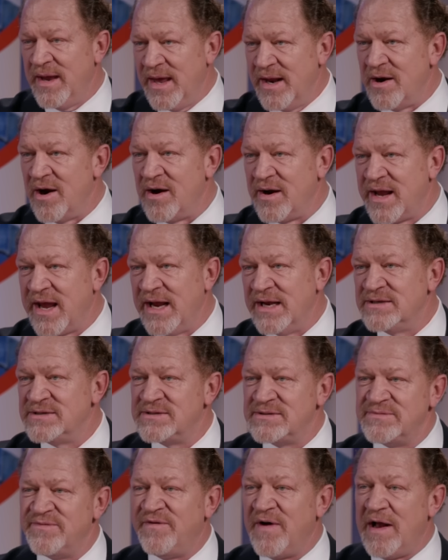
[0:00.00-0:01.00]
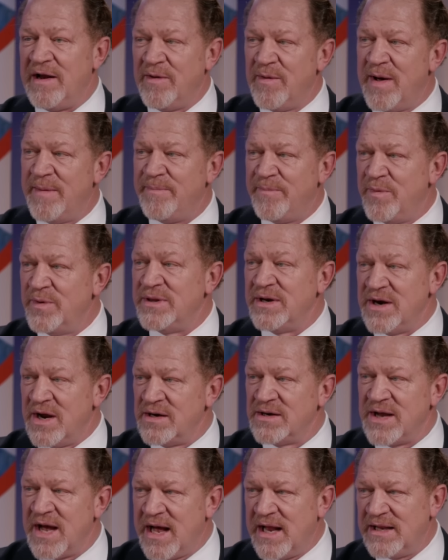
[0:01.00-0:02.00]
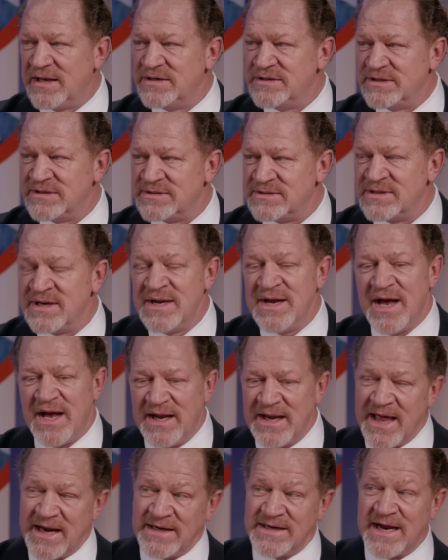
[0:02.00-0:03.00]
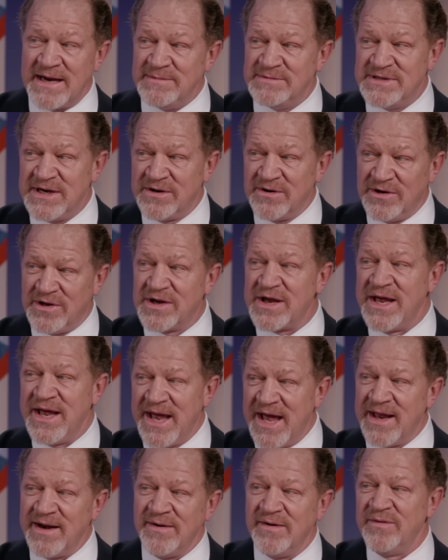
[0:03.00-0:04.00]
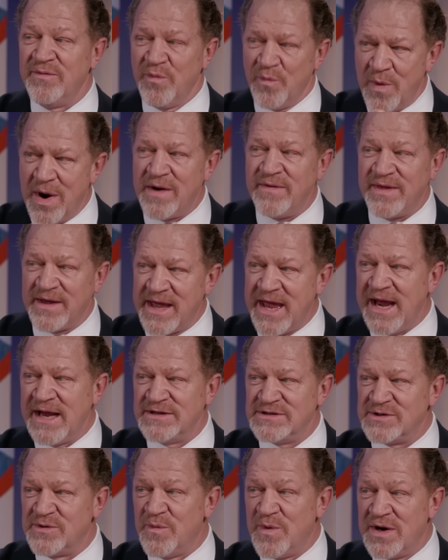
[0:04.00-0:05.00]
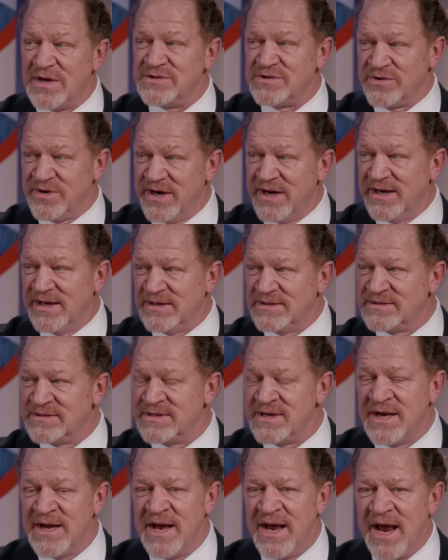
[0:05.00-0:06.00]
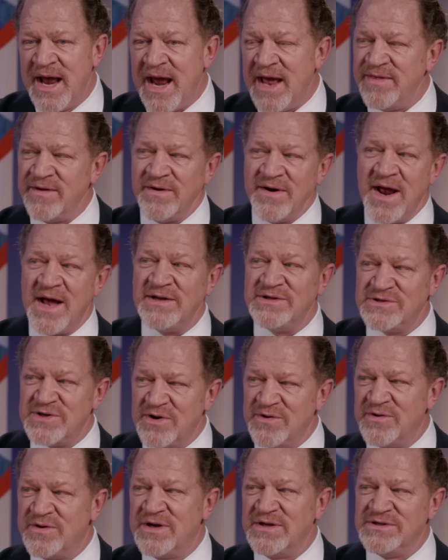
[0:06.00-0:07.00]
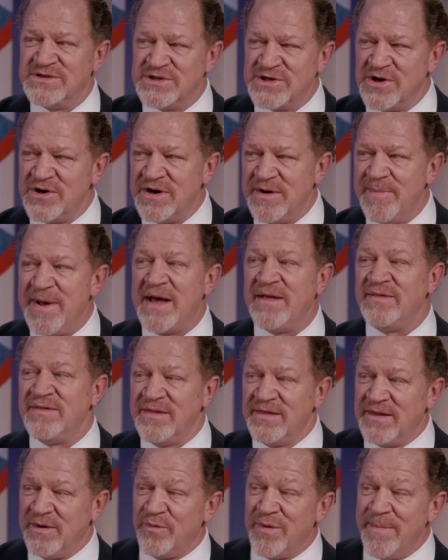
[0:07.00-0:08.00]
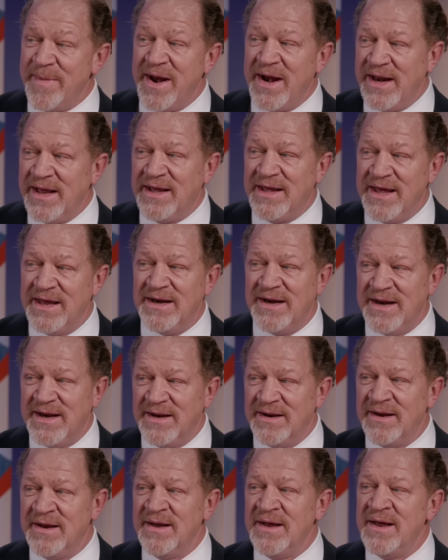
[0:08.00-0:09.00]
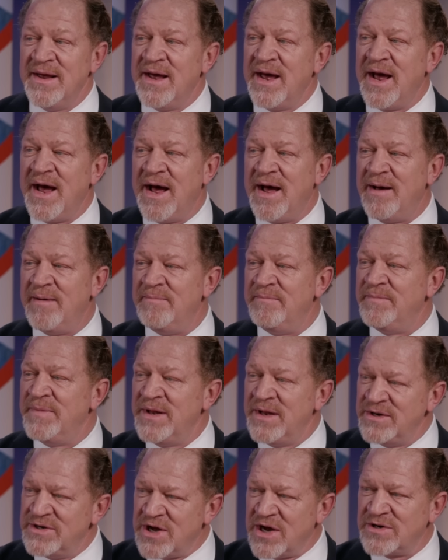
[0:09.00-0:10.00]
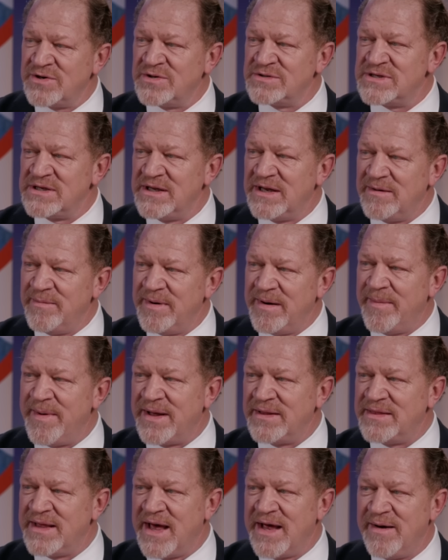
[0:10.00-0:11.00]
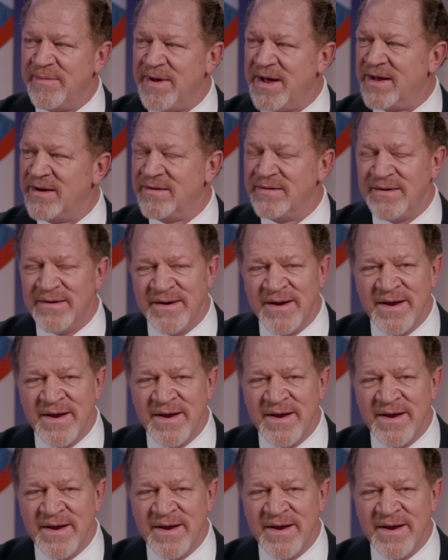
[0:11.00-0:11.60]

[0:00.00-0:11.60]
in our case, follow up with an oncologist, a lot of times they're looking at where the cancer was or is, and they're not so concerned about the remaining kidney. Talk to us a little bit about that, about,